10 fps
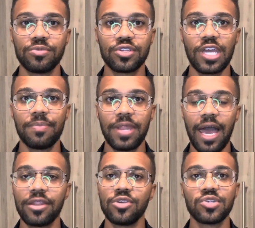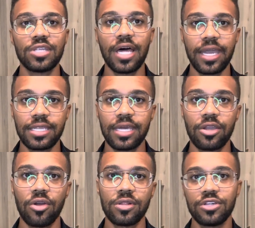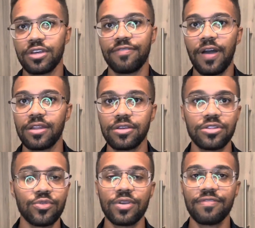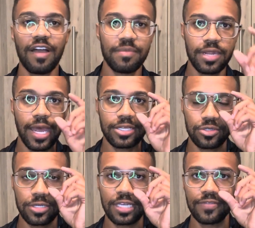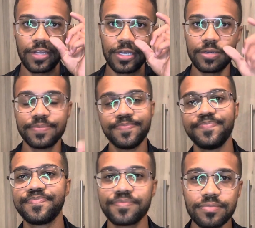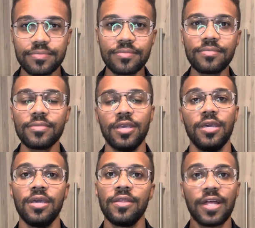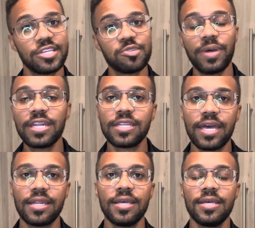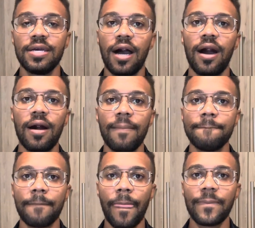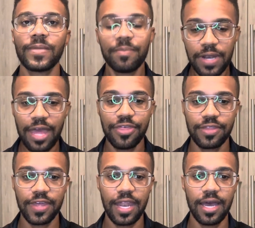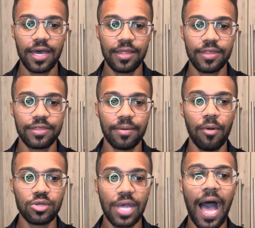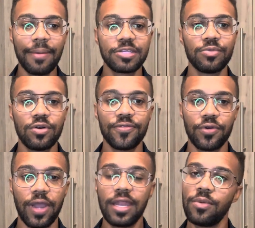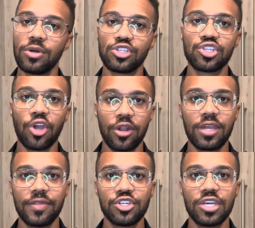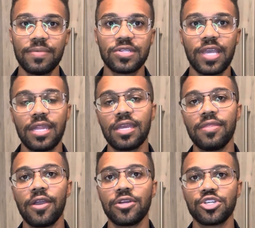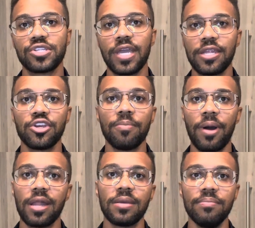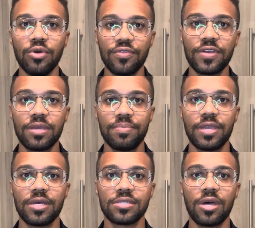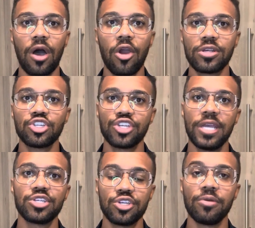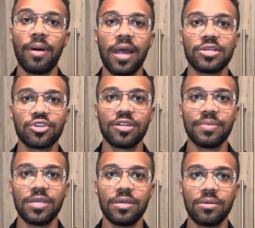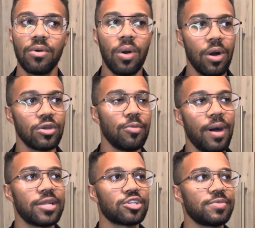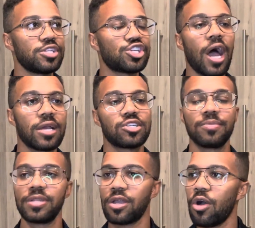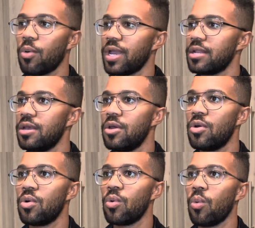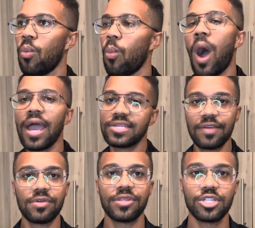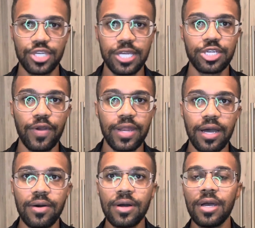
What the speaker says: Just type in how to use a lying leg curl, and you can find a good 3-5 minute exercise video that's explaining that. But I think that the most optimal for anyone starting in the gym is getting in there and just getting your body moving, because the hardest change to your body is going to be, your body's going to be in shock. It's going to be like, oh wait, why is everything changing right now?